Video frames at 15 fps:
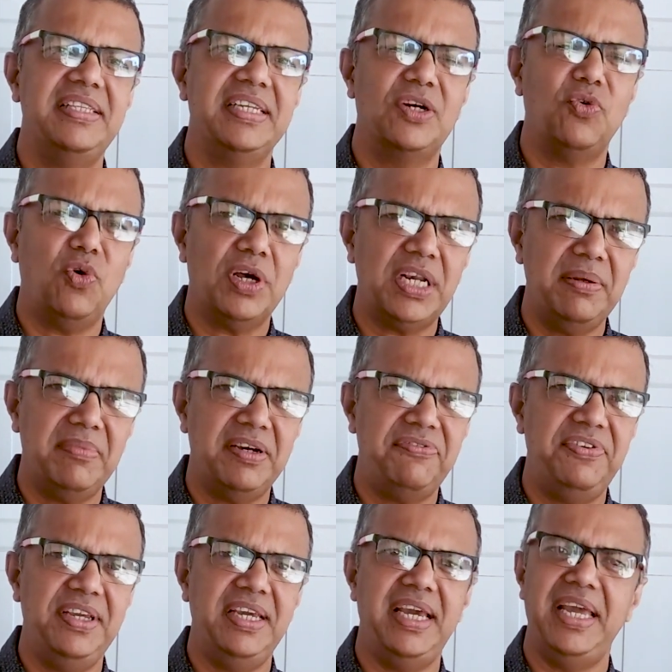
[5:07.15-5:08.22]
the quarry
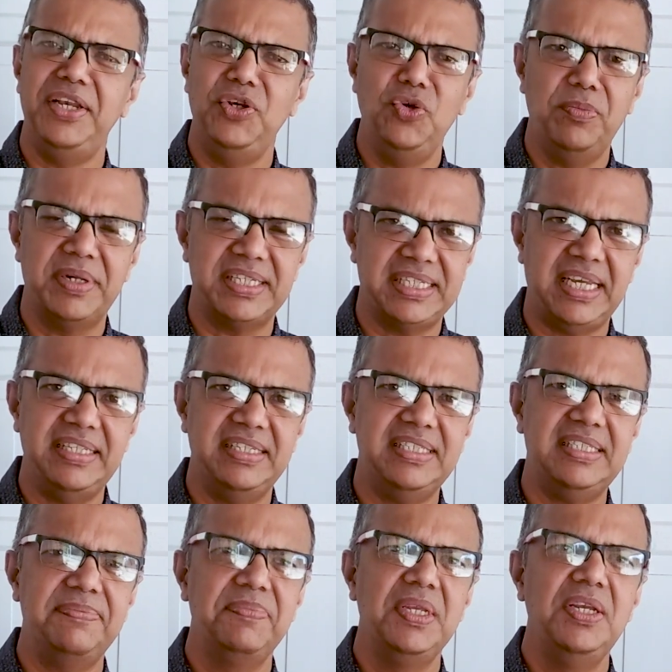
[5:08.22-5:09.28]
mafia, and numerous
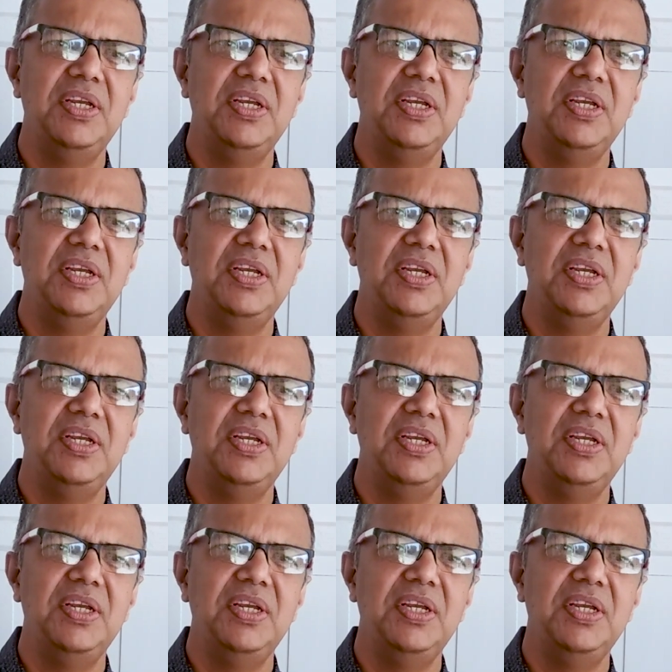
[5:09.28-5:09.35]
others.